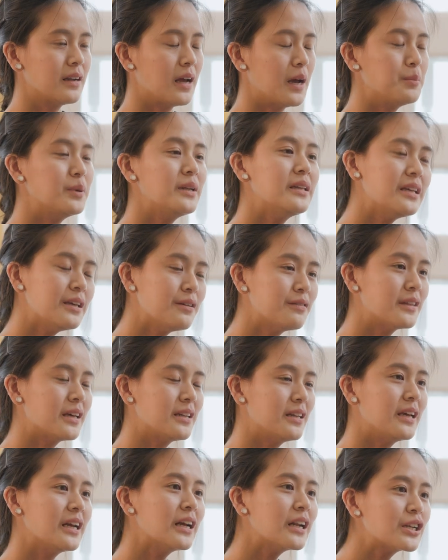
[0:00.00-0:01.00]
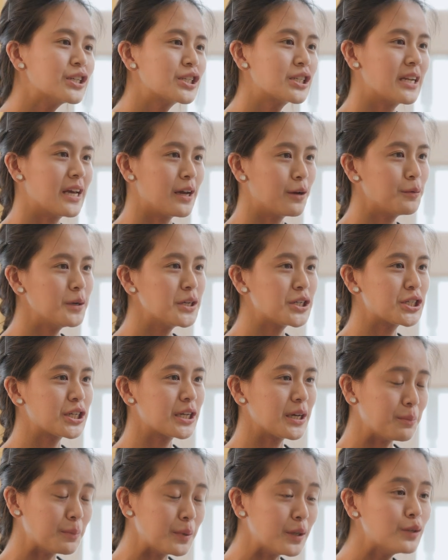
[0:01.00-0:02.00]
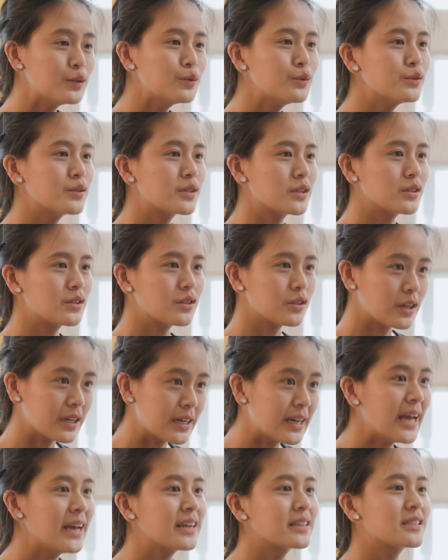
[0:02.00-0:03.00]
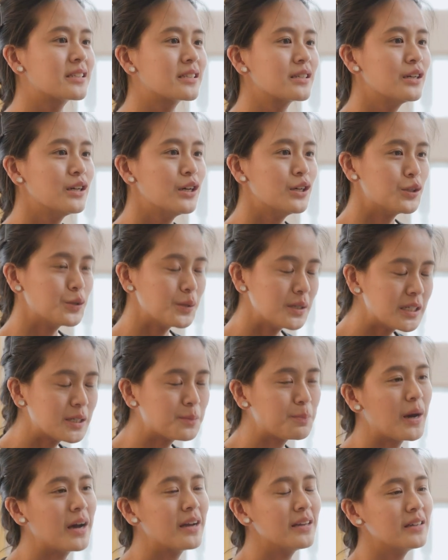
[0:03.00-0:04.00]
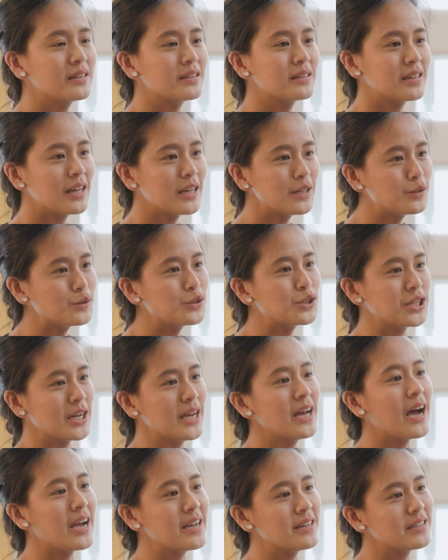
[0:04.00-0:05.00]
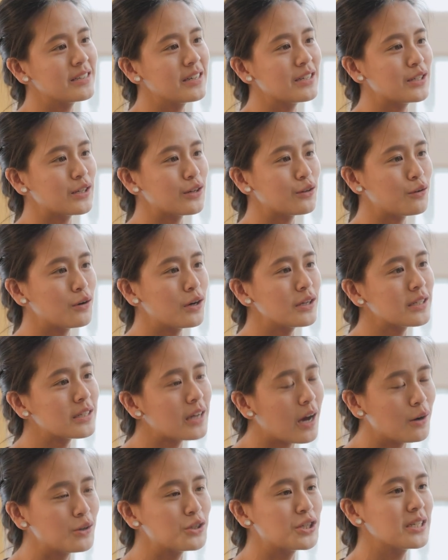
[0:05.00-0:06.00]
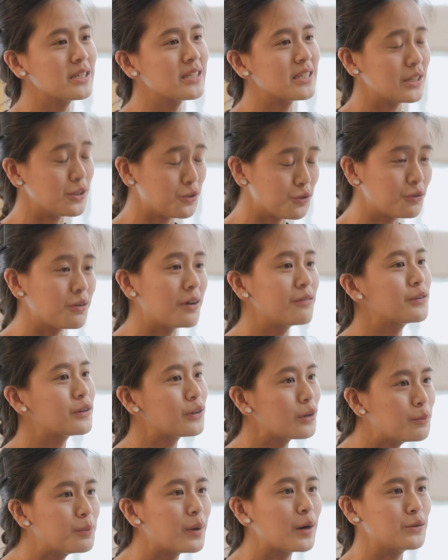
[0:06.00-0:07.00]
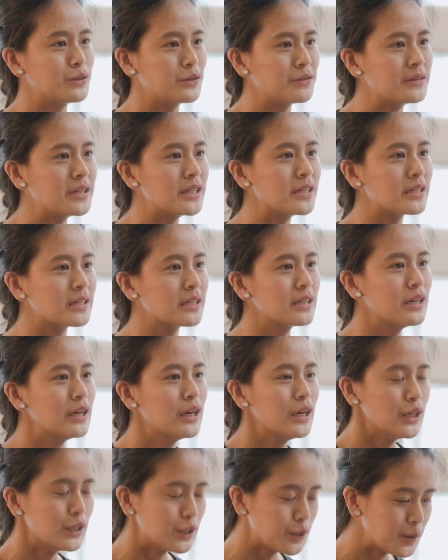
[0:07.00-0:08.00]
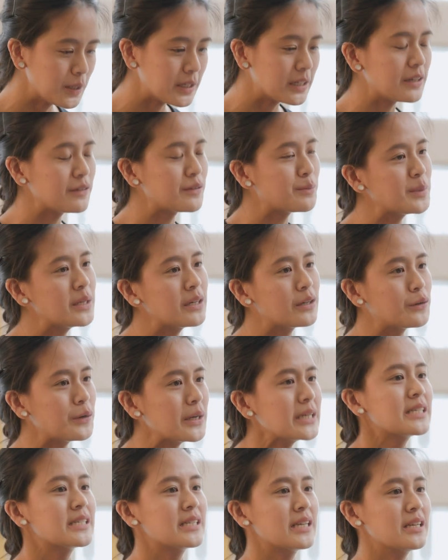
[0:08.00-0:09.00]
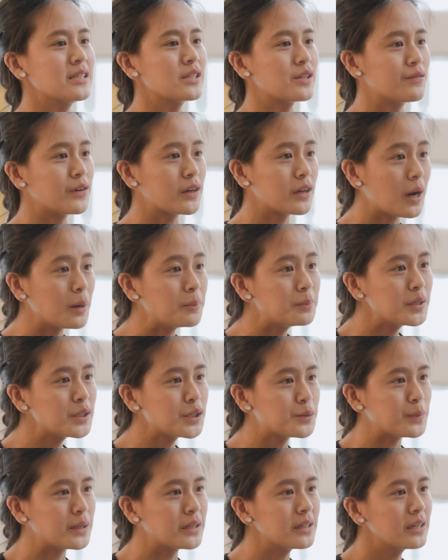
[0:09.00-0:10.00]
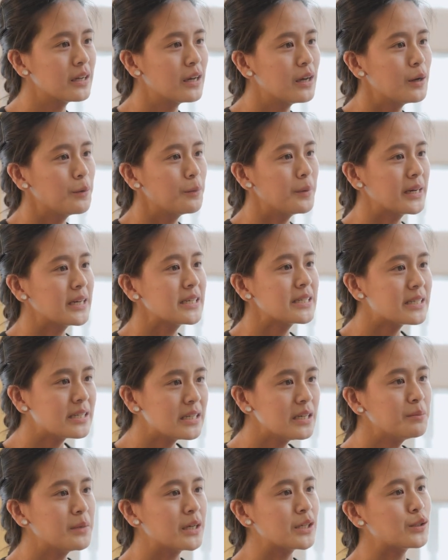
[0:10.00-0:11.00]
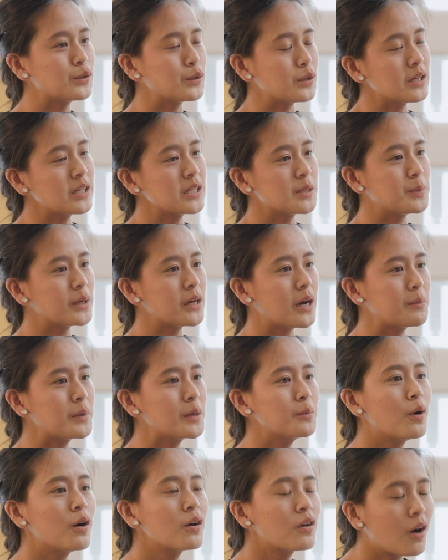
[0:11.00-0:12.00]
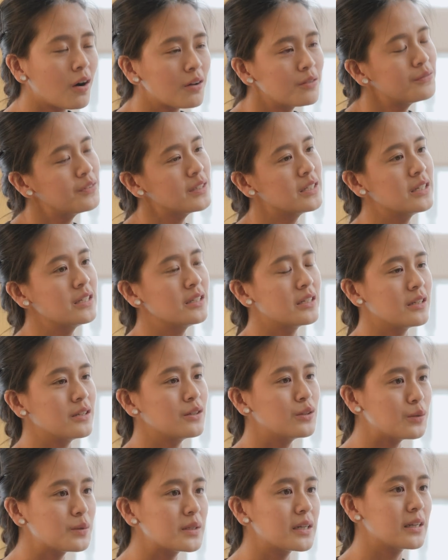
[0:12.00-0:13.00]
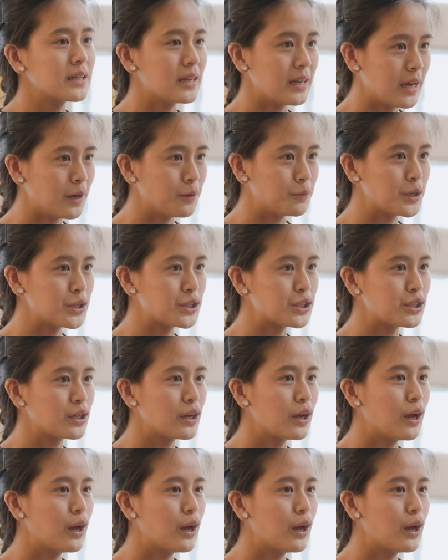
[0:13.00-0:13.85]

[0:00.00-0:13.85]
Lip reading: I believe that the English language can be used to connect, to inspire, and to share ideas across cultures and geographical boundaries. So it gives me a great sense of accomplishment when I see my students becoming more confident in using the language.